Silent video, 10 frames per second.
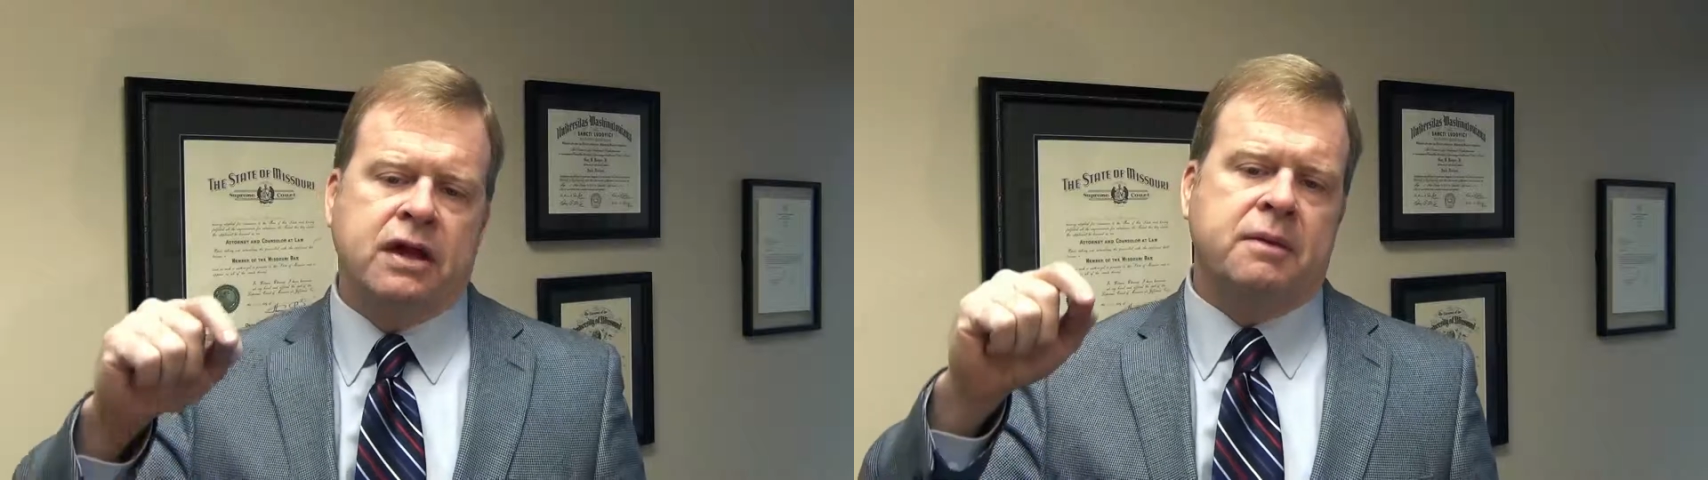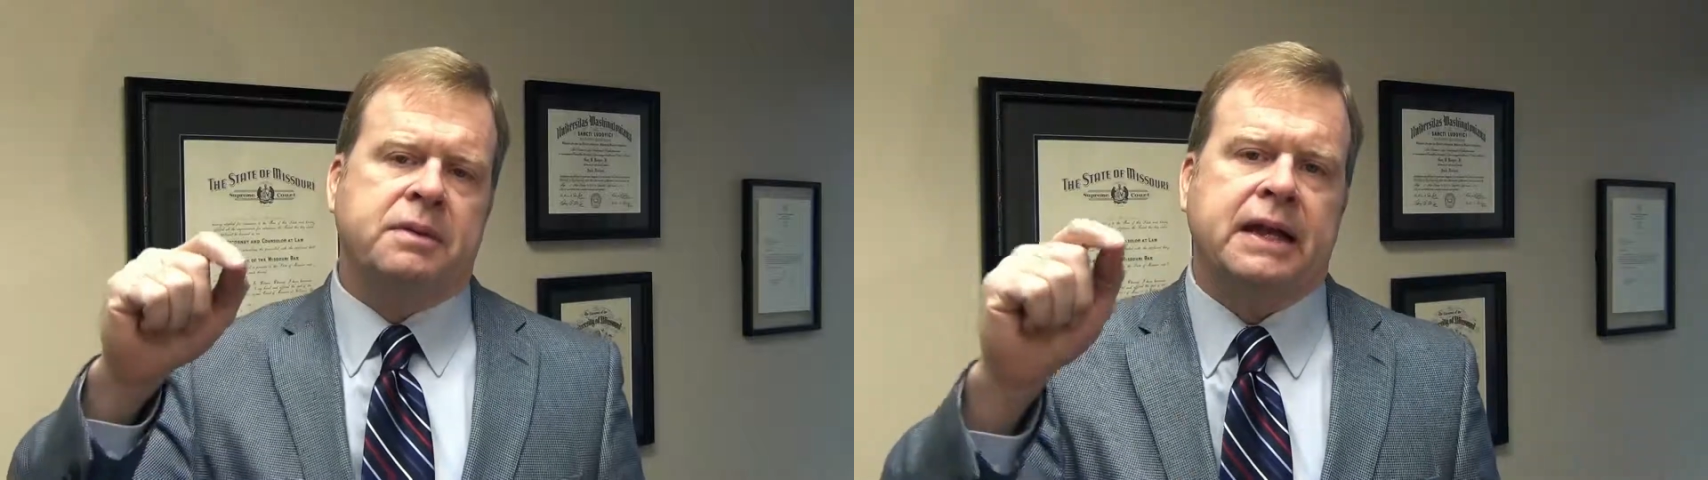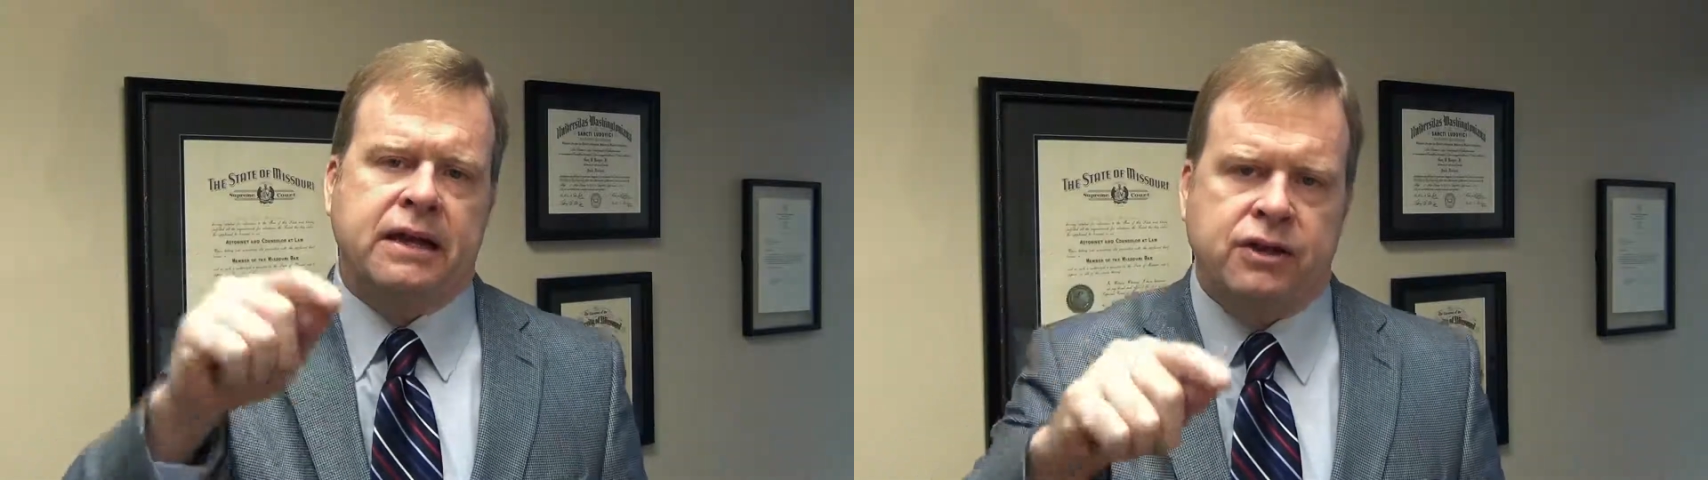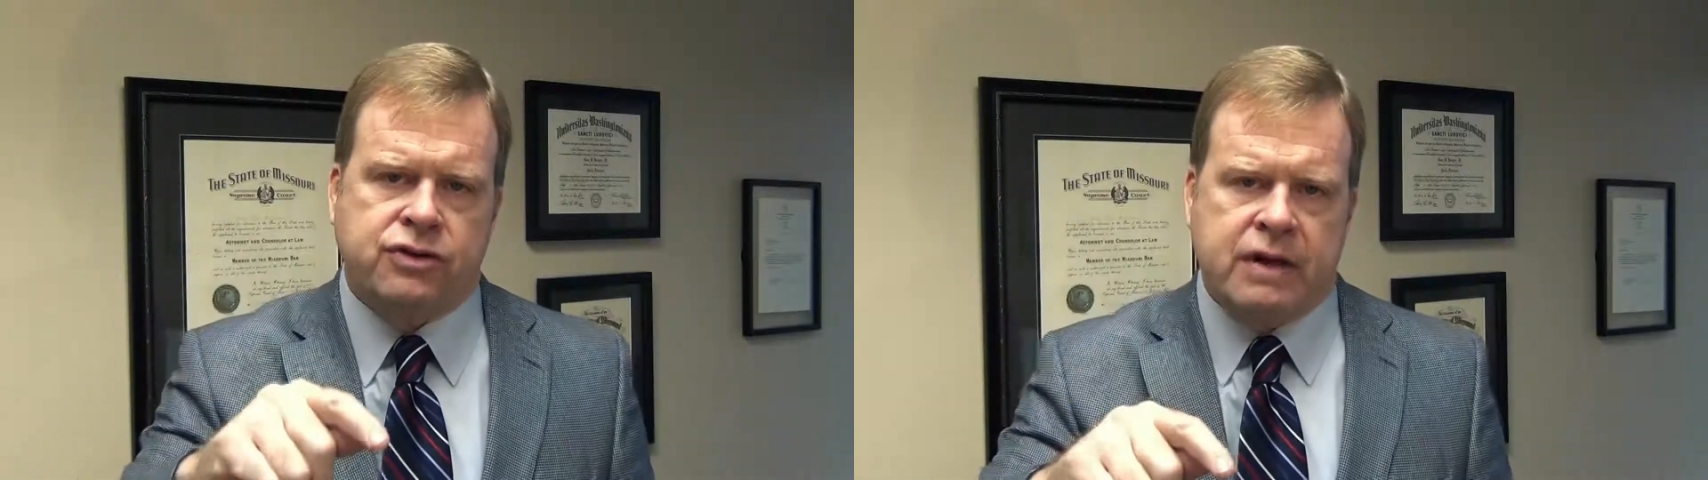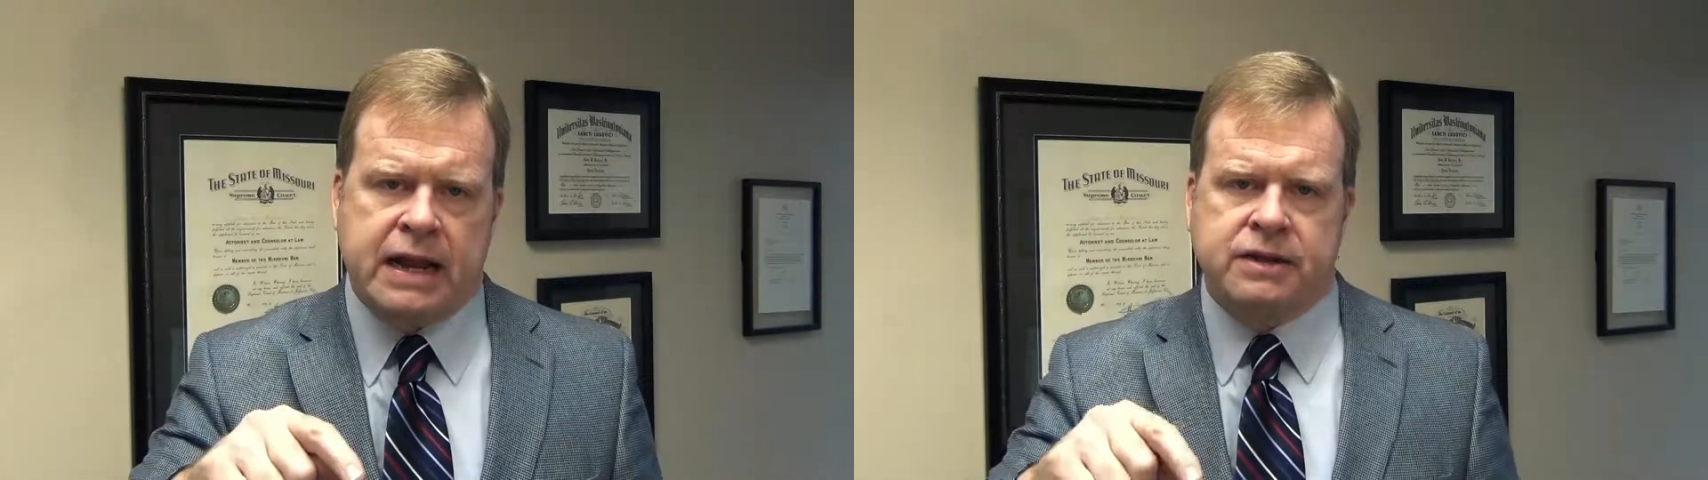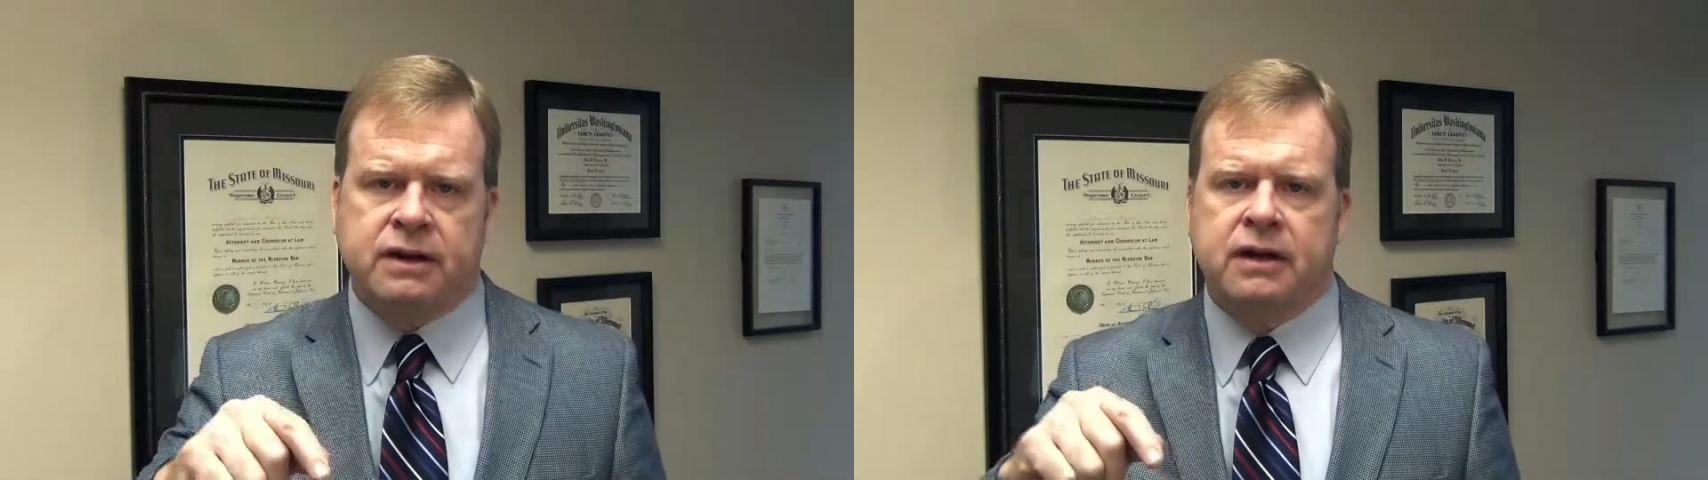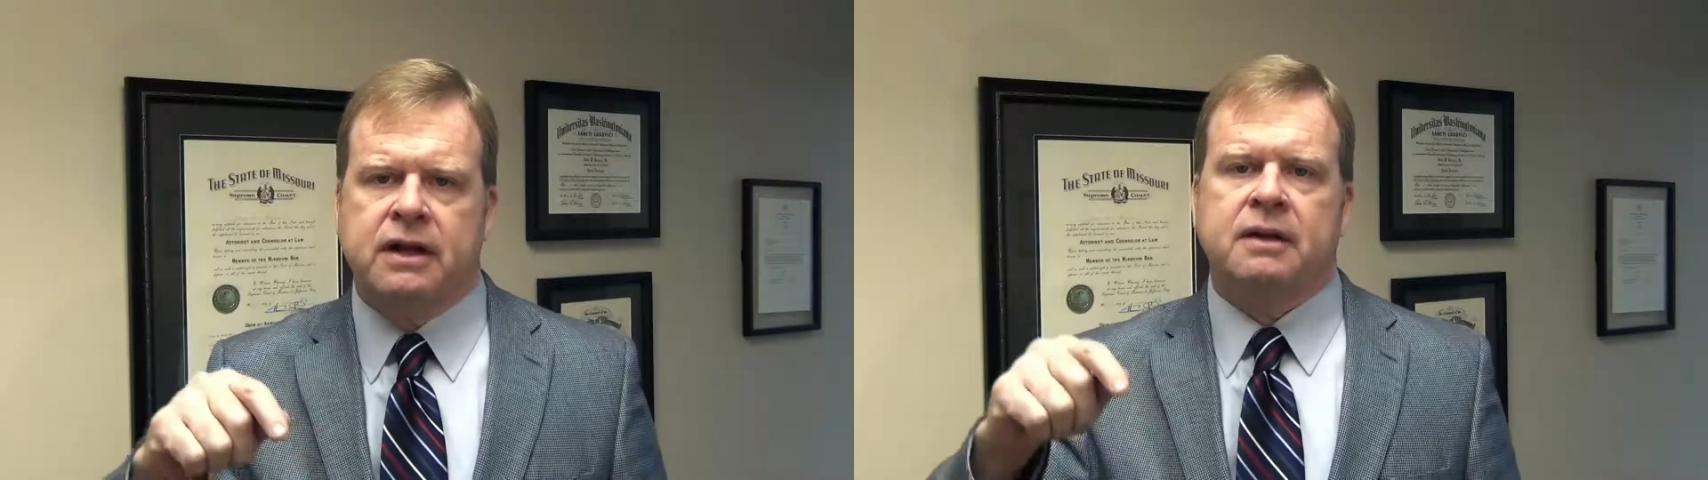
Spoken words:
Complain to the director.